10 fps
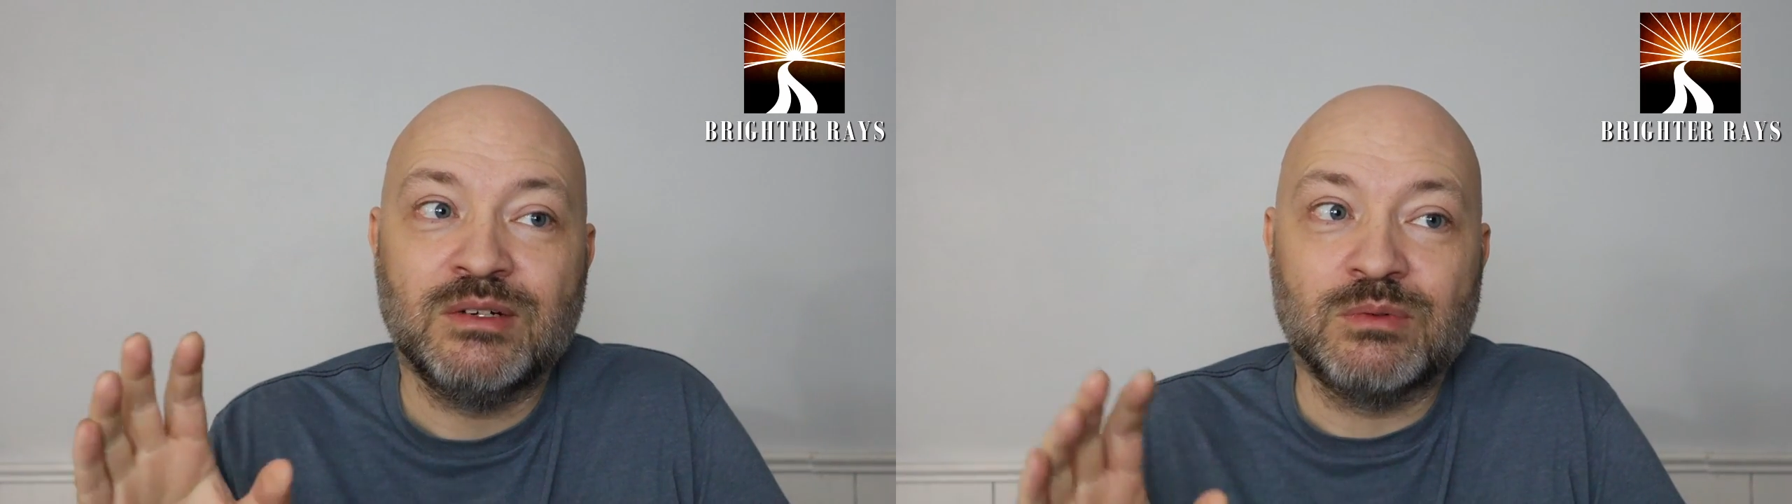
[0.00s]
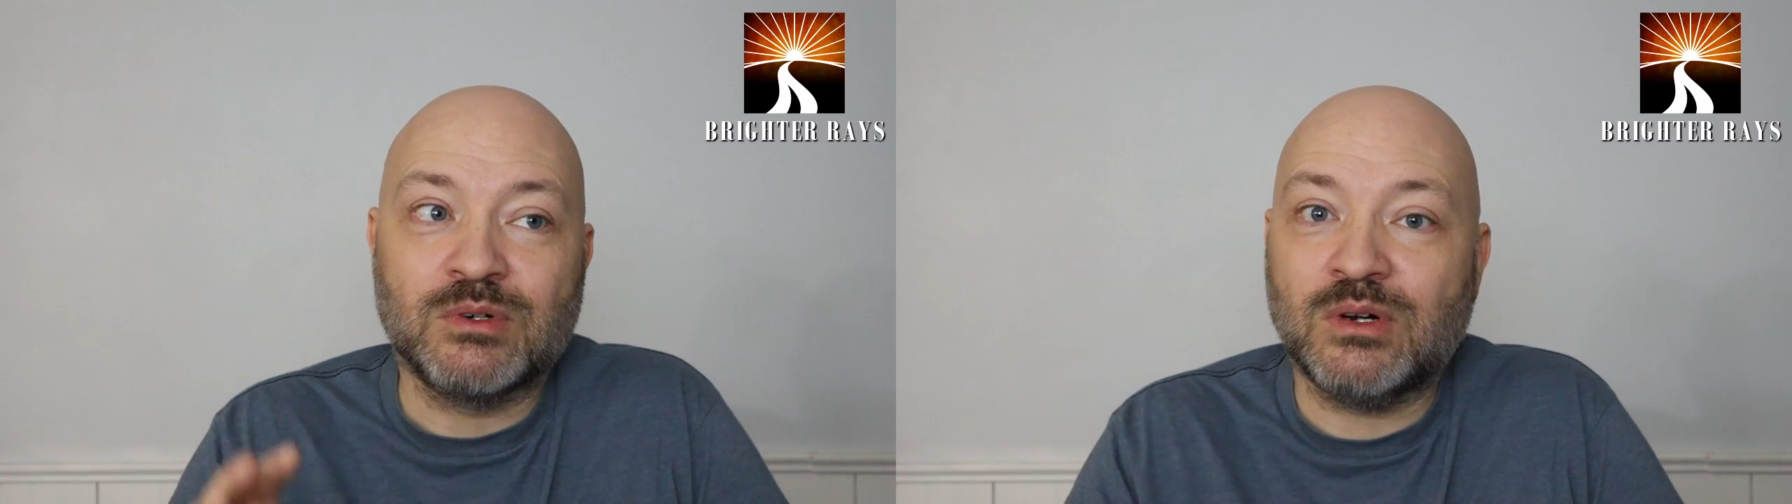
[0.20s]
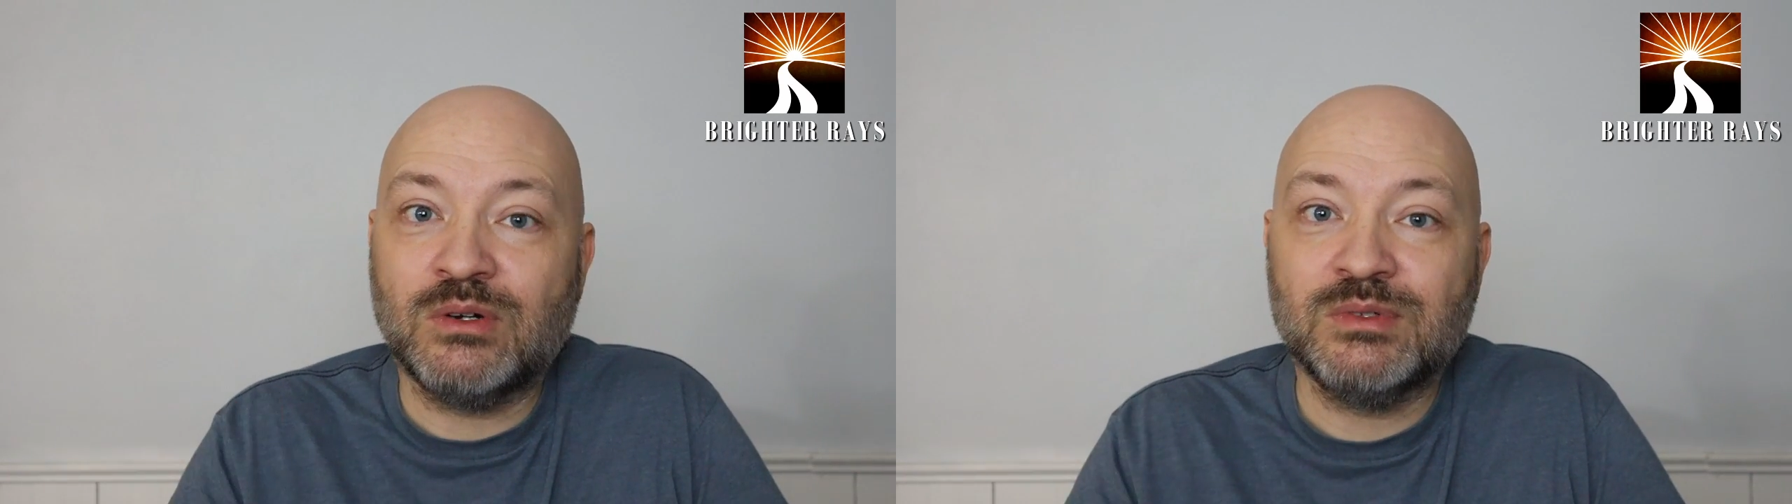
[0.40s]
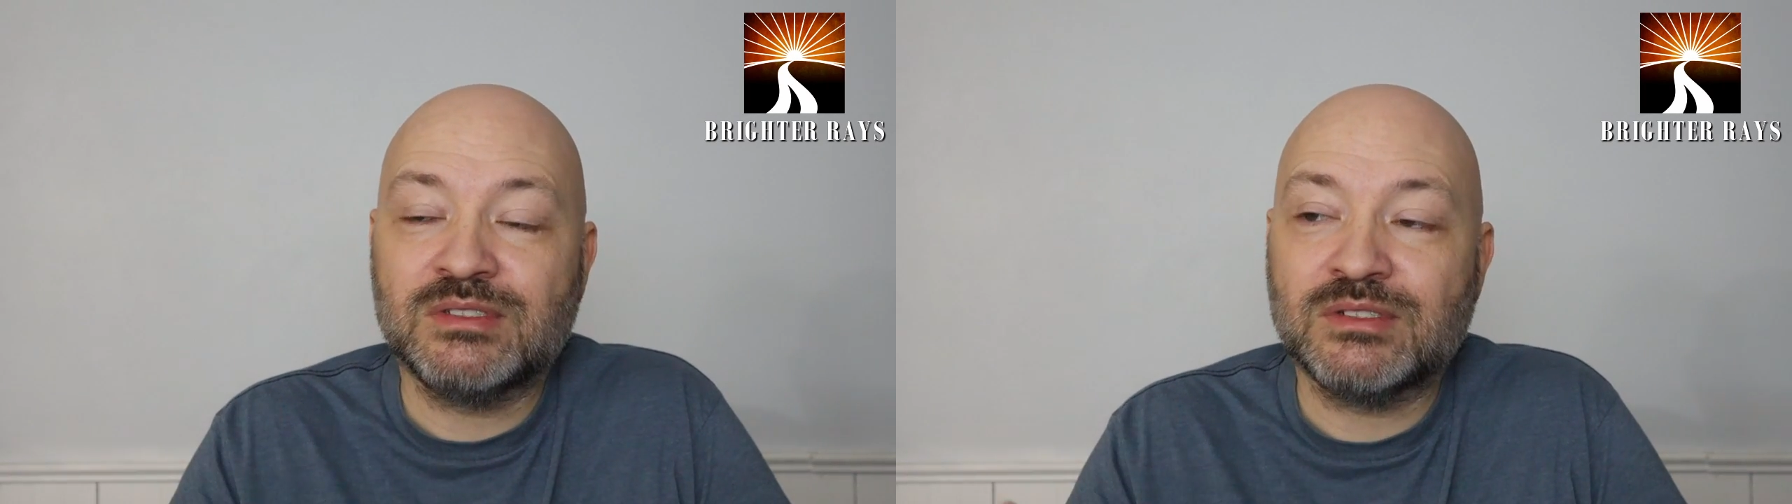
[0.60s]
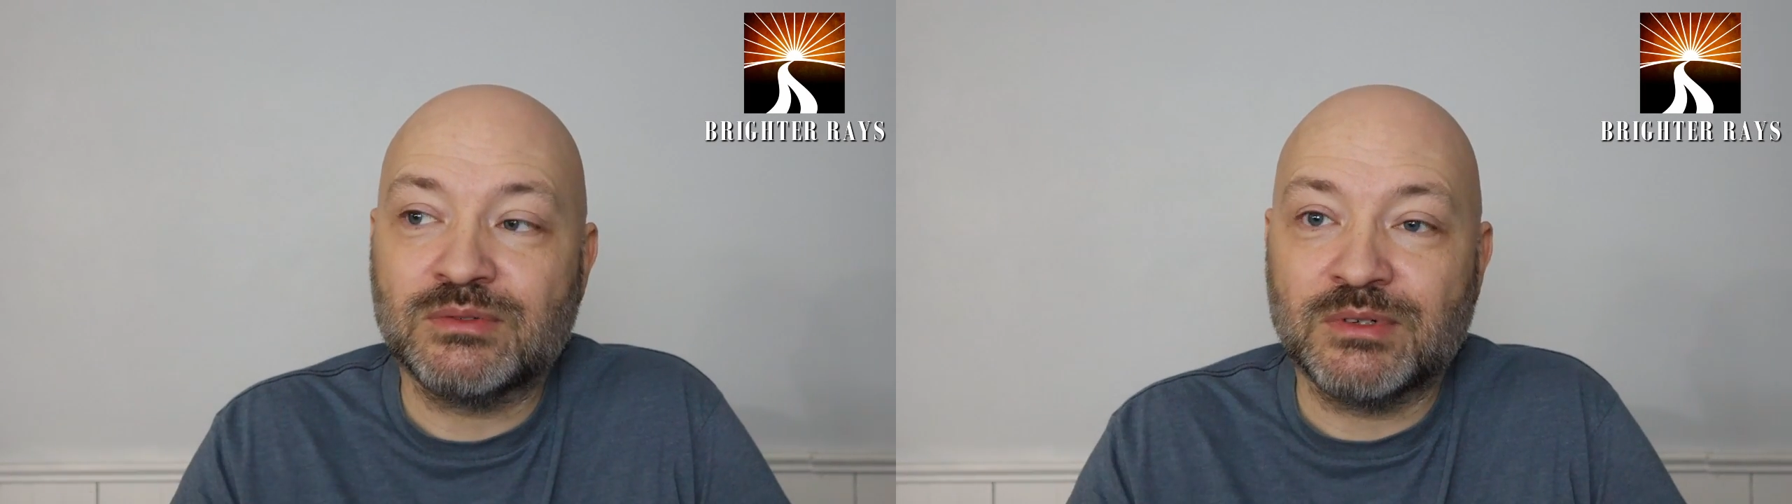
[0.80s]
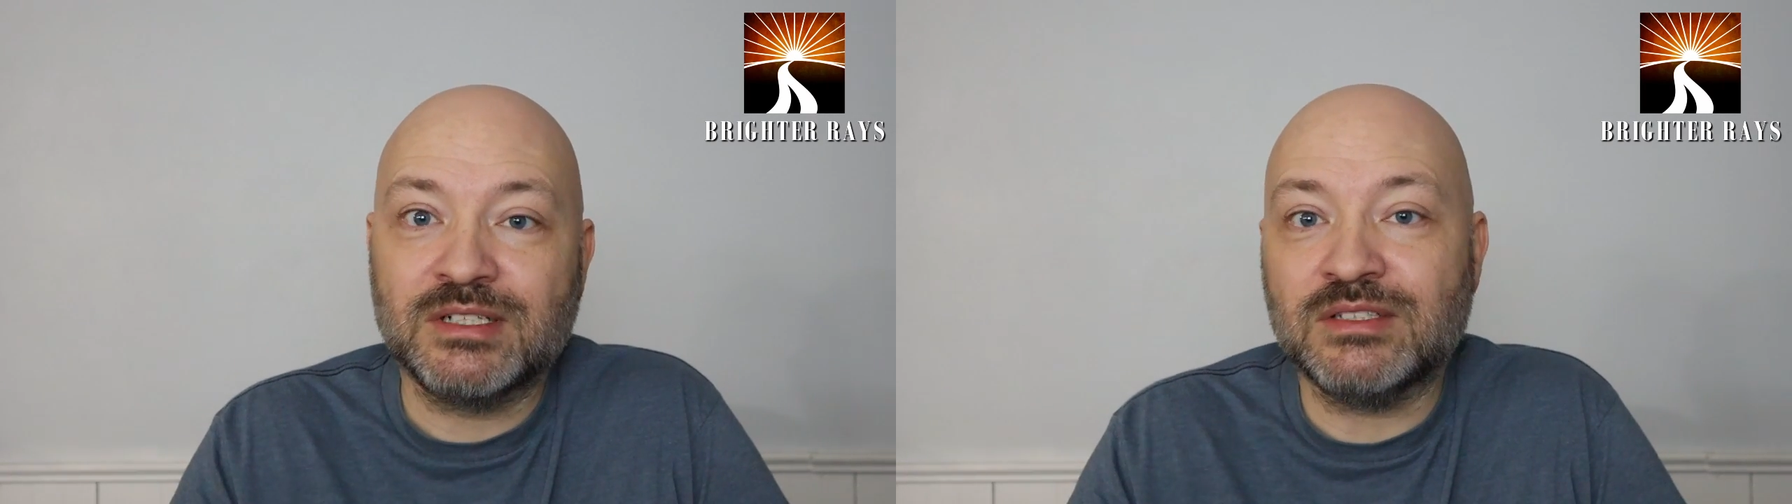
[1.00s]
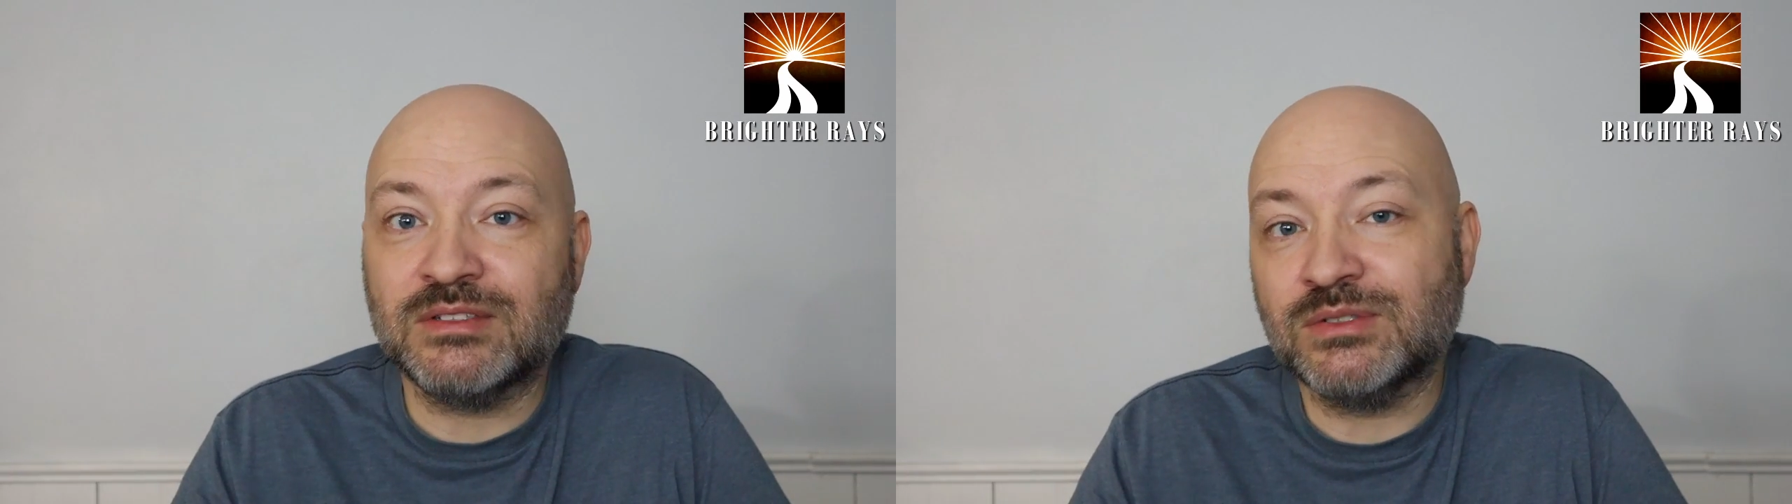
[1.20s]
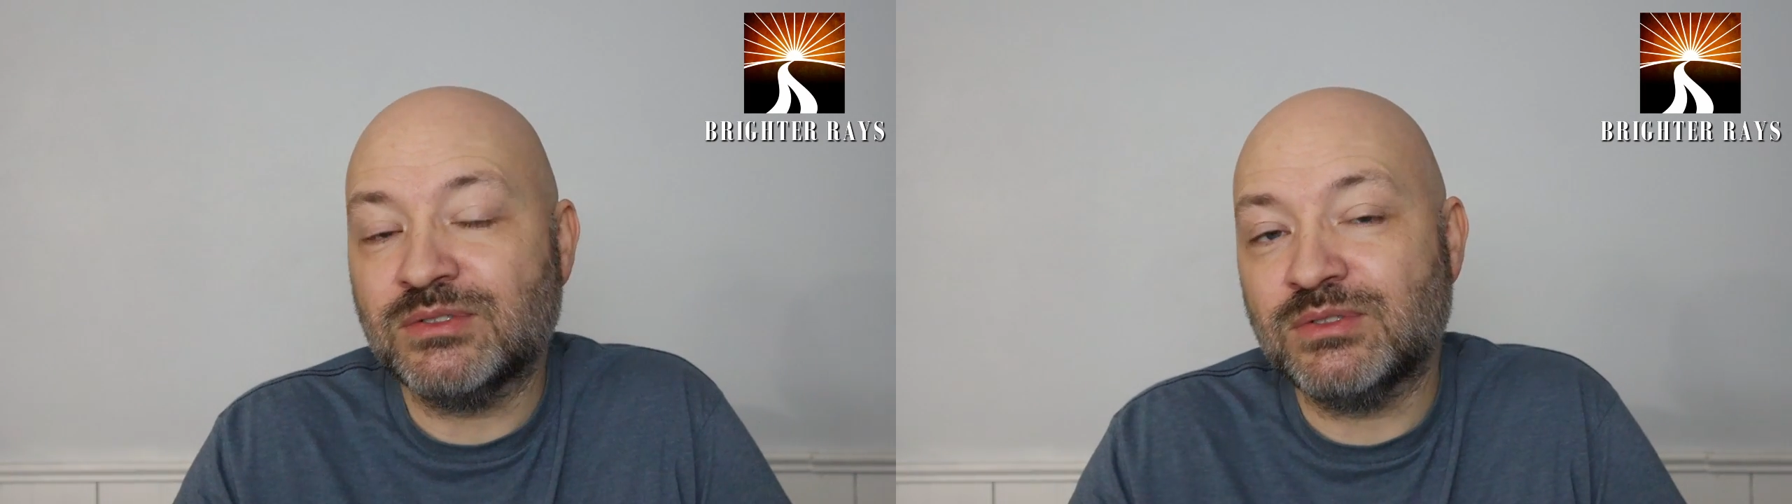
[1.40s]
We're always correcting
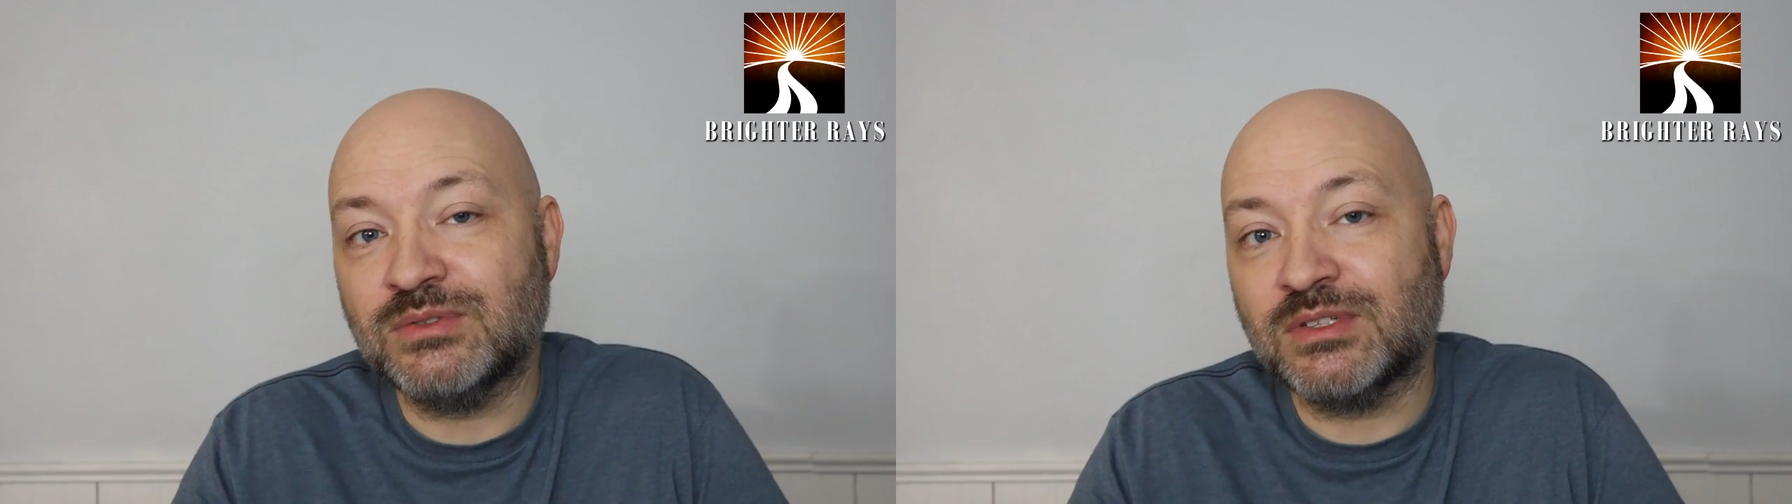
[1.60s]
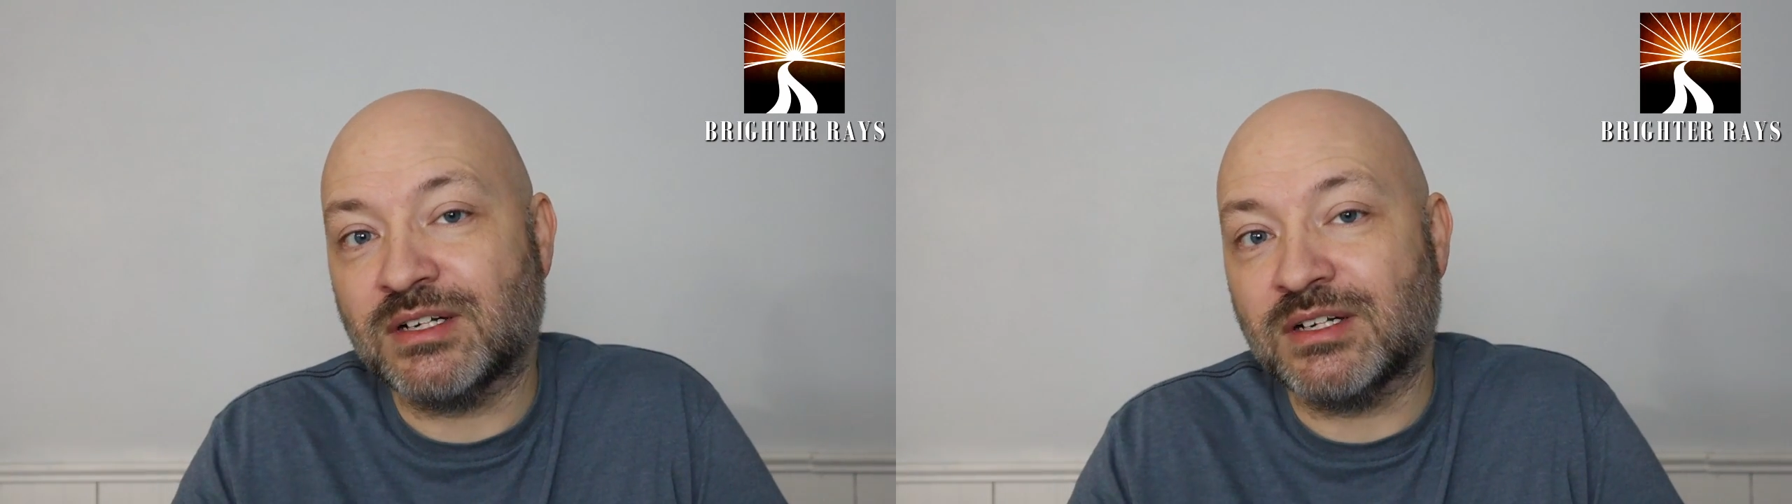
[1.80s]
those who